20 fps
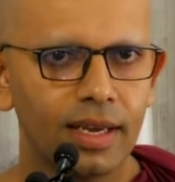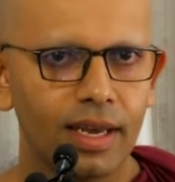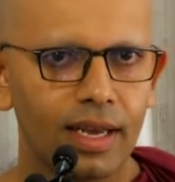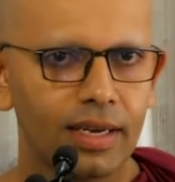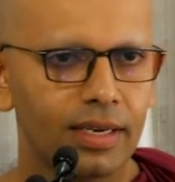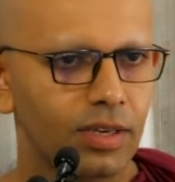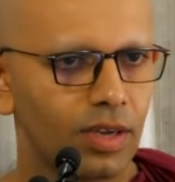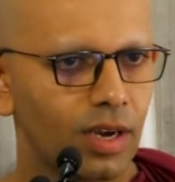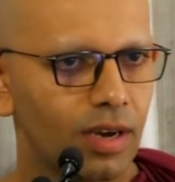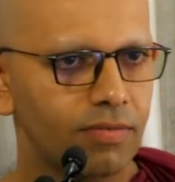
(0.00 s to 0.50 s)

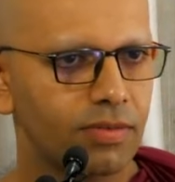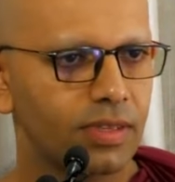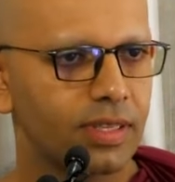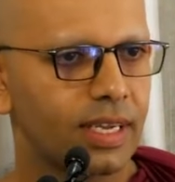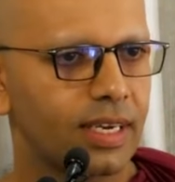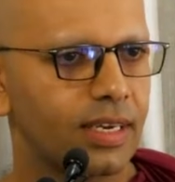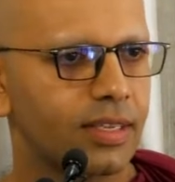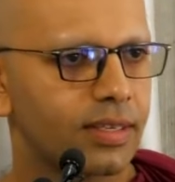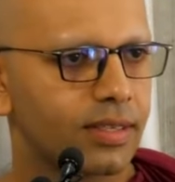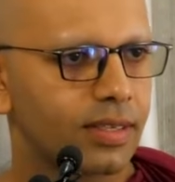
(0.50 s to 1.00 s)
And after
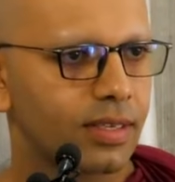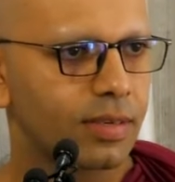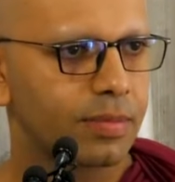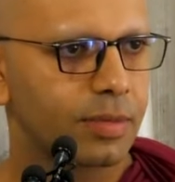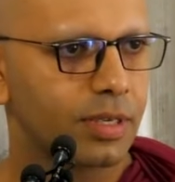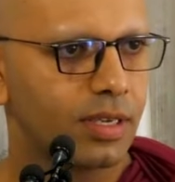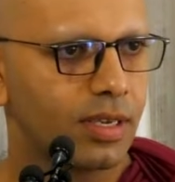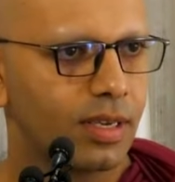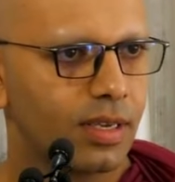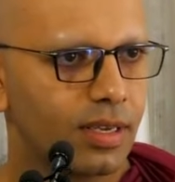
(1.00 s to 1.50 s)
the end of the
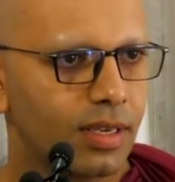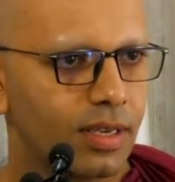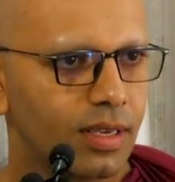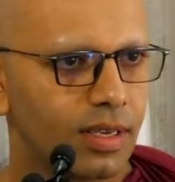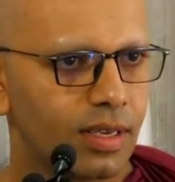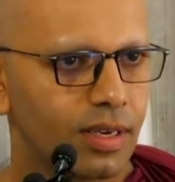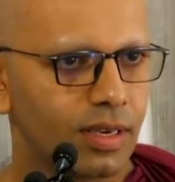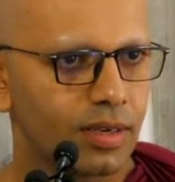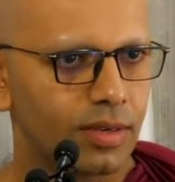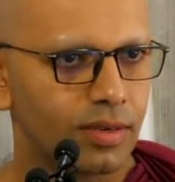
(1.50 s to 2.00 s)
sermon,
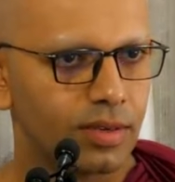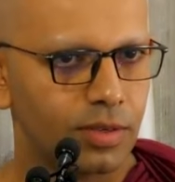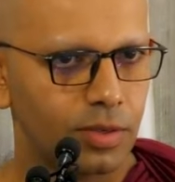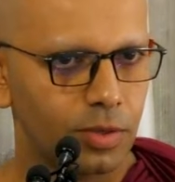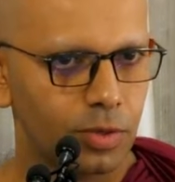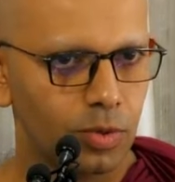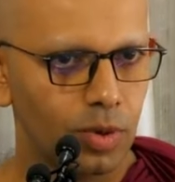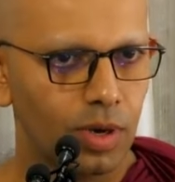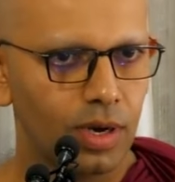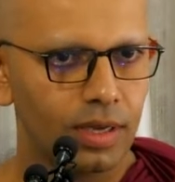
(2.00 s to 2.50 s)

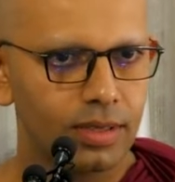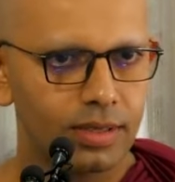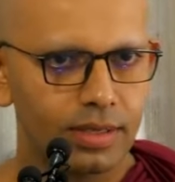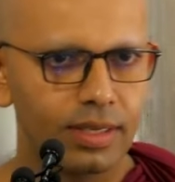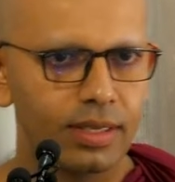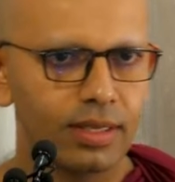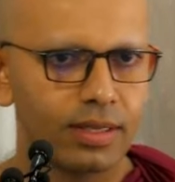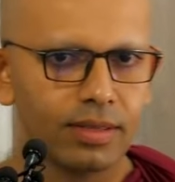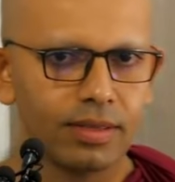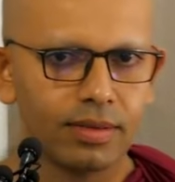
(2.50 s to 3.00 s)
you're
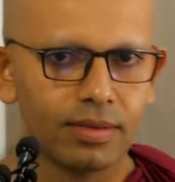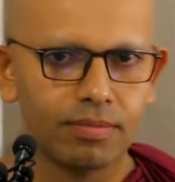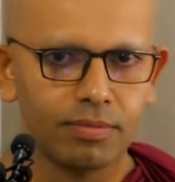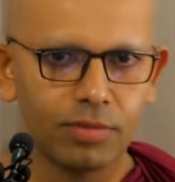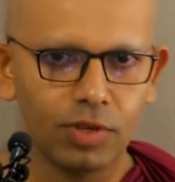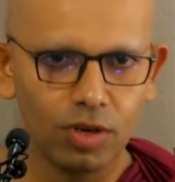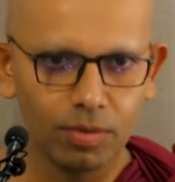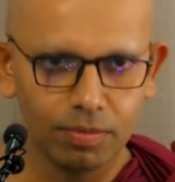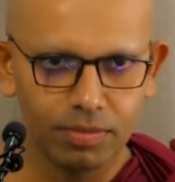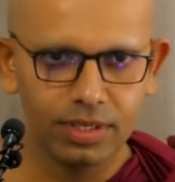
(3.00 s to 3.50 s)
still
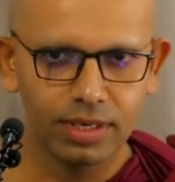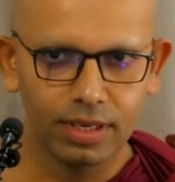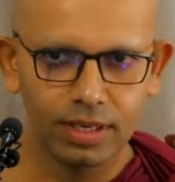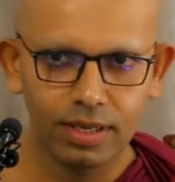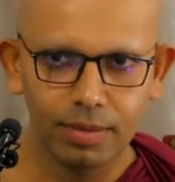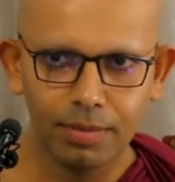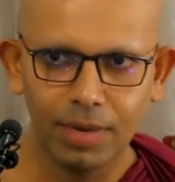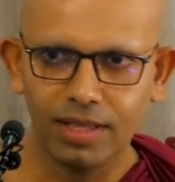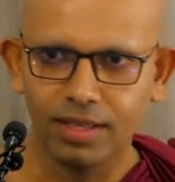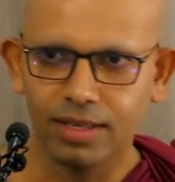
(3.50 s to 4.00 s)

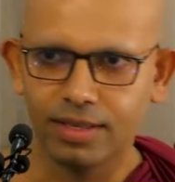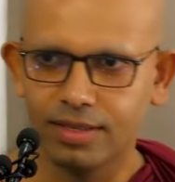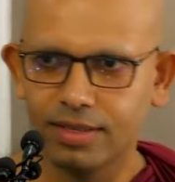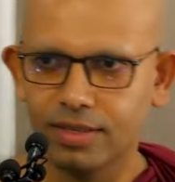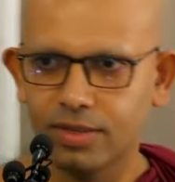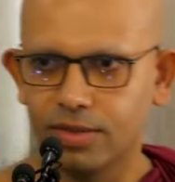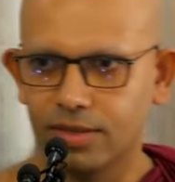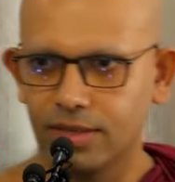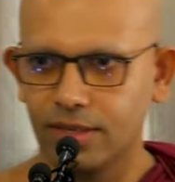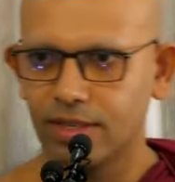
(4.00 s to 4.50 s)
the mother,
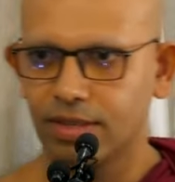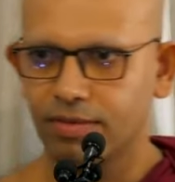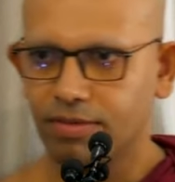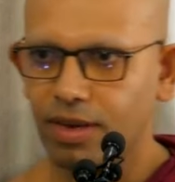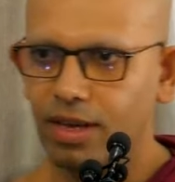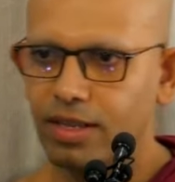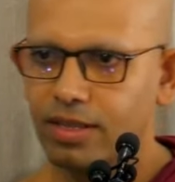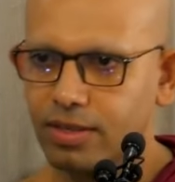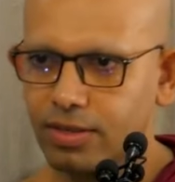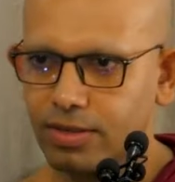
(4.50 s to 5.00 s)
you're still the
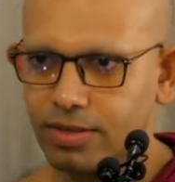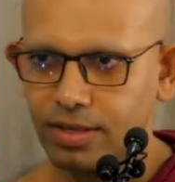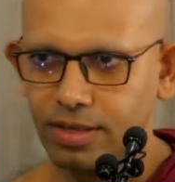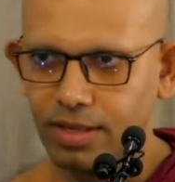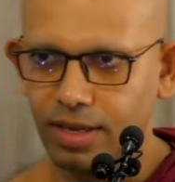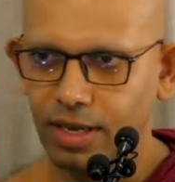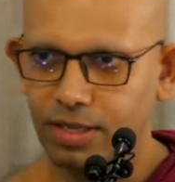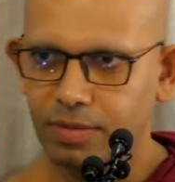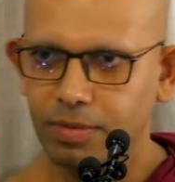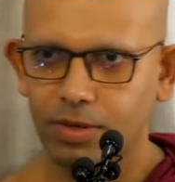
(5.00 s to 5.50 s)
father, you're still
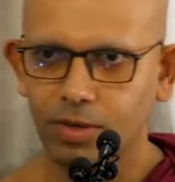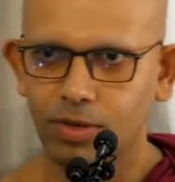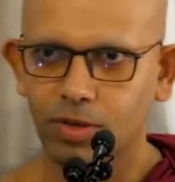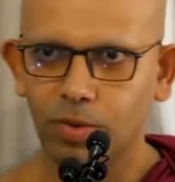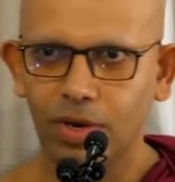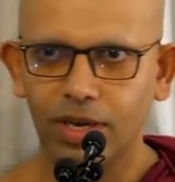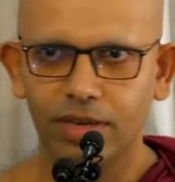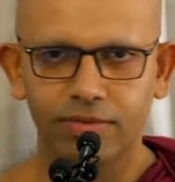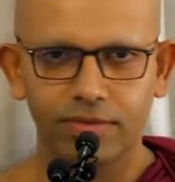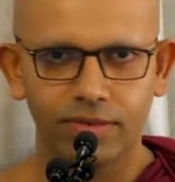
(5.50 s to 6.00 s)
the husband or
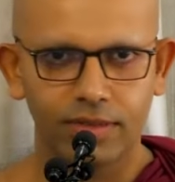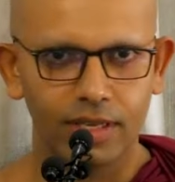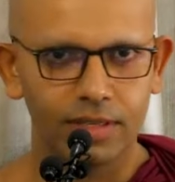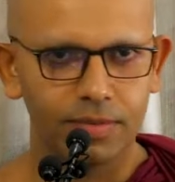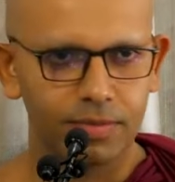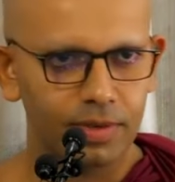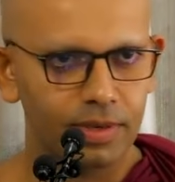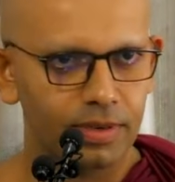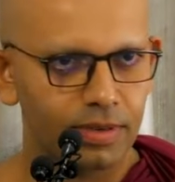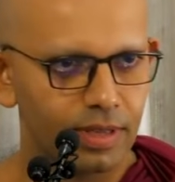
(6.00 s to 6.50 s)
the wife.
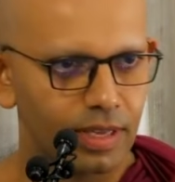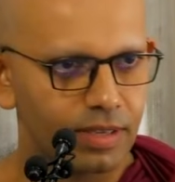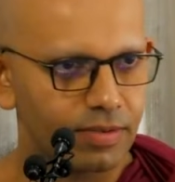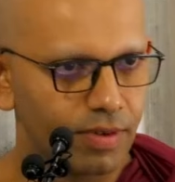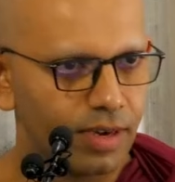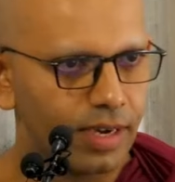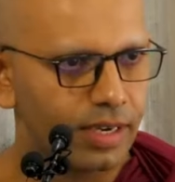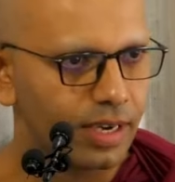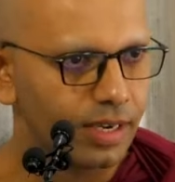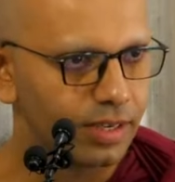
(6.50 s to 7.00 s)
That's
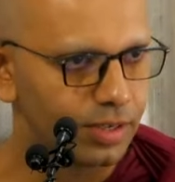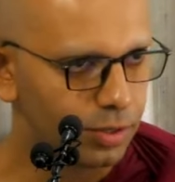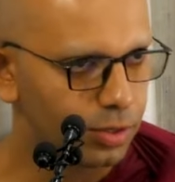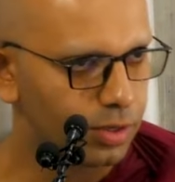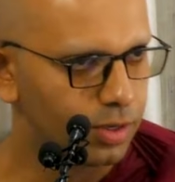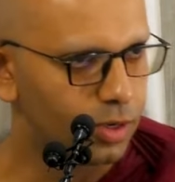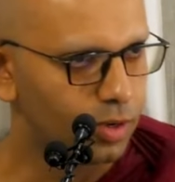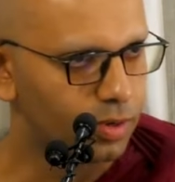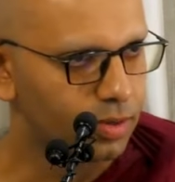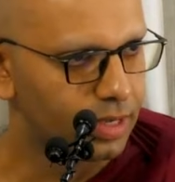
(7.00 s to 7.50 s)
fine.
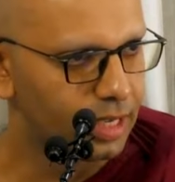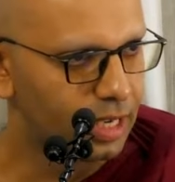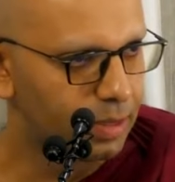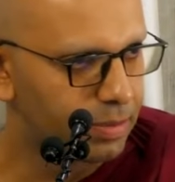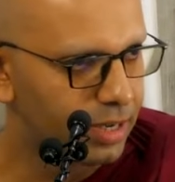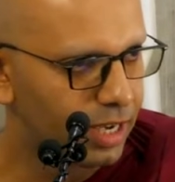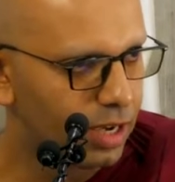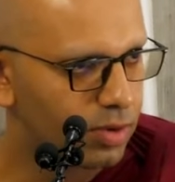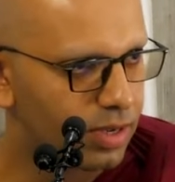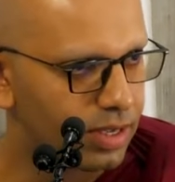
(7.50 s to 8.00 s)
And,
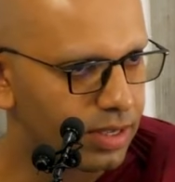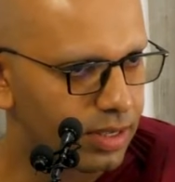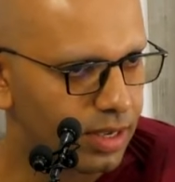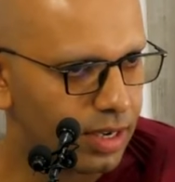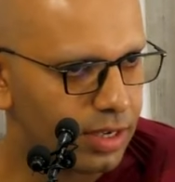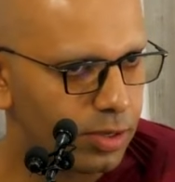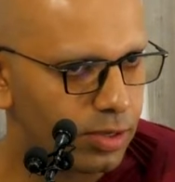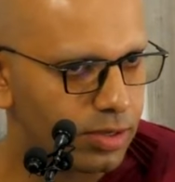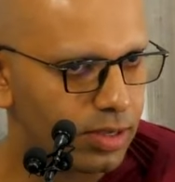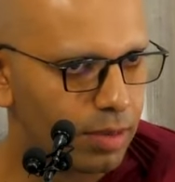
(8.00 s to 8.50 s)
deep down
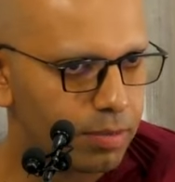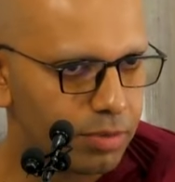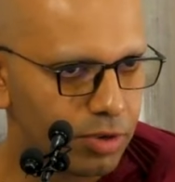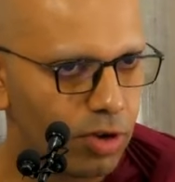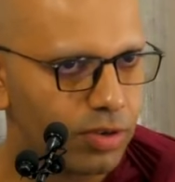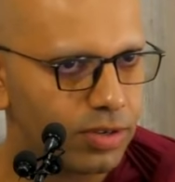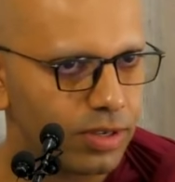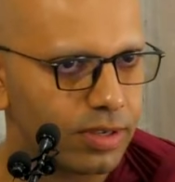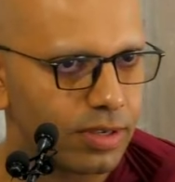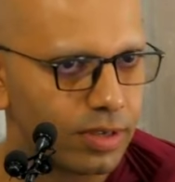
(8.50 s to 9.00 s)
inside, your
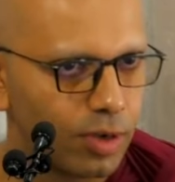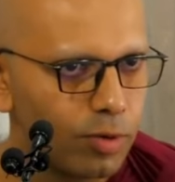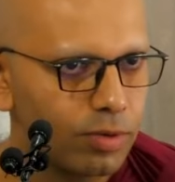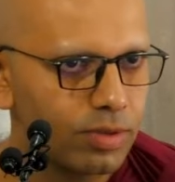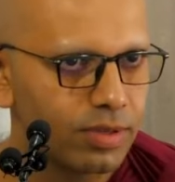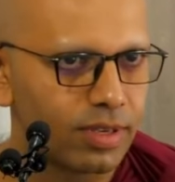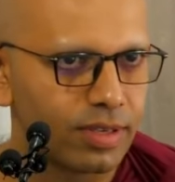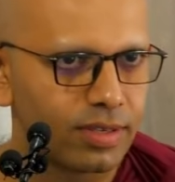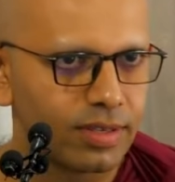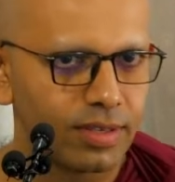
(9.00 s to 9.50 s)
subconscious
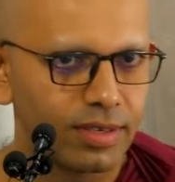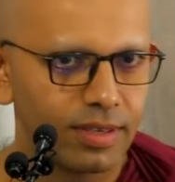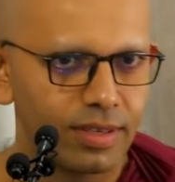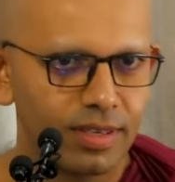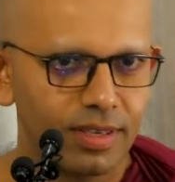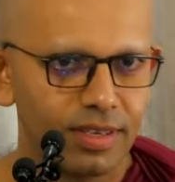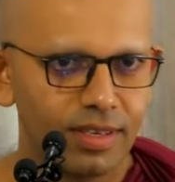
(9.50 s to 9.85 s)
knows this.